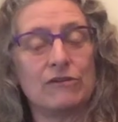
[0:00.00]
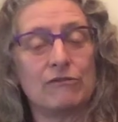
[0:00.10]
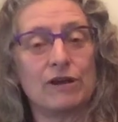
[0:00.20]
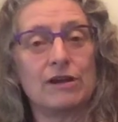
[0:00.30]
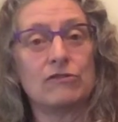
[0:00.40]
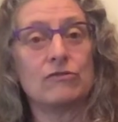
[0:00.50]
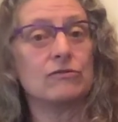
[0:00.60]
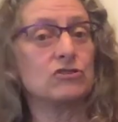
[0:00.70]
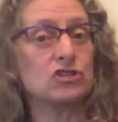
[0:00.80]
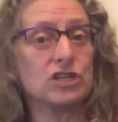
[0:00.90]
Ready?
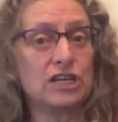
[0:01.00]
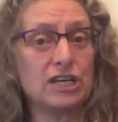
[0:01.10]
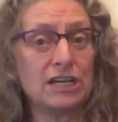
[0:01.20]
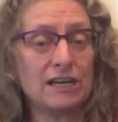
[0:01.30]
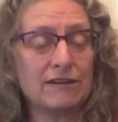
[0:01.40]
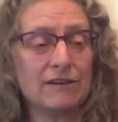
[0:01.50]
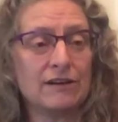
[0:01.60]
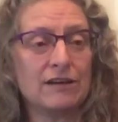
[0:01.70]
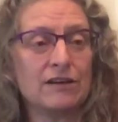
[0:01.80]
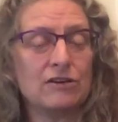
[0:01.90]
G,
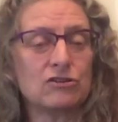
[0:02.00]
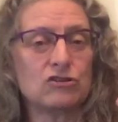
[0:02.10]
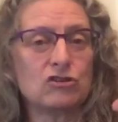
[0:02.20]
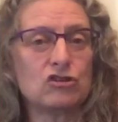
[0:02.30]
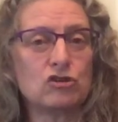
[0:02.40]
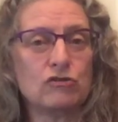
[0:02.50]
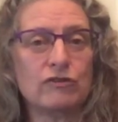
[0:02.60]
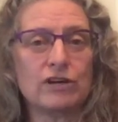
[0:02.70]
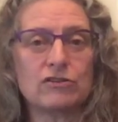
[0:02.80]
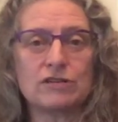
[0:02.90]
it's just two
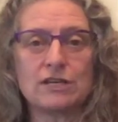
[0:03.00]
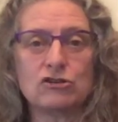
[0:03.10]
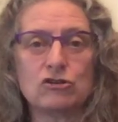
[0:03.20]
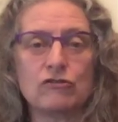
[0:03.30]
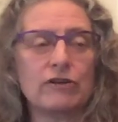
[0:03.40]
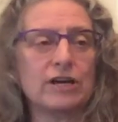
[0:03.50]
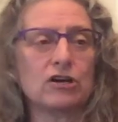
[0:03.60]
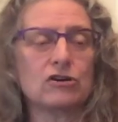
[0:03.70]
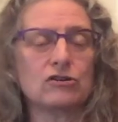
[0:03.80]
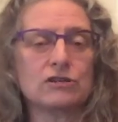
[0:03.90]
fingers, these two
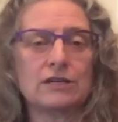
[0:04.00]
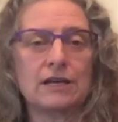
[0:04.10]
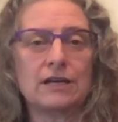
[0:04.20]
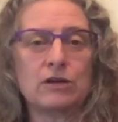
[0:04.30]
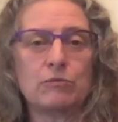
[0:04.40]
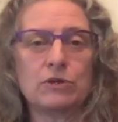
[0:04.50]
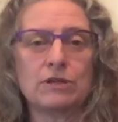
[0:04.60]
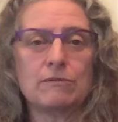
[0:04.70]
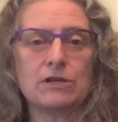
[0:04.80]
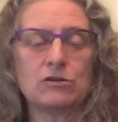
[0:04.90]
fingers, and you put
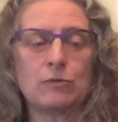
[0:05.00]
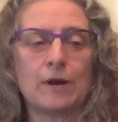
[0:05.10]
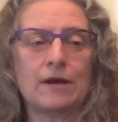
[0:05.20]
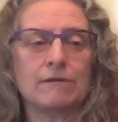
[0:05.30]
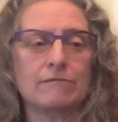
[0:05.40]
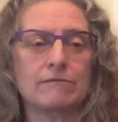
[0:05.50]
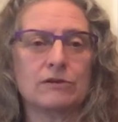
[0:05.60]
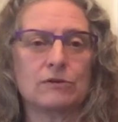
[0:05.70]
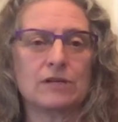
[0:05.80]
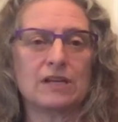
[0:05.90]
them this way. So
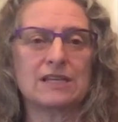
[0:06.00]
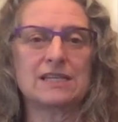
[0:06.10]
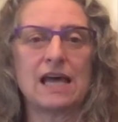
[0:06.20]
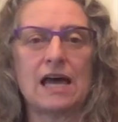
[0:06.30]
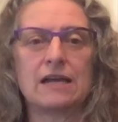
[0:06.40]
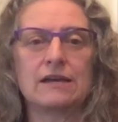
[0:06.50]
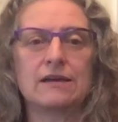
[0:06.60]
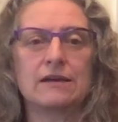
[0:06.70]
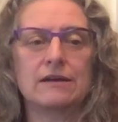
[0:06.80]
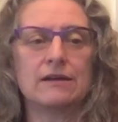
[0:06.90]
it's on the side.
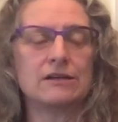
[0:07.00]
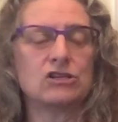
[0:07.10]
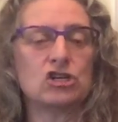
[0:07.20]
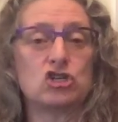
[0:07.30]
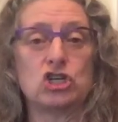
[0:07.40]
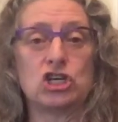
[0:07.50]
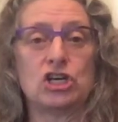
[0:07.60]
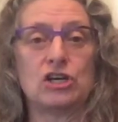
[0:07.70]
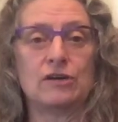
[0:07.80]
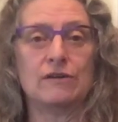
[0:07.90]
It's a G.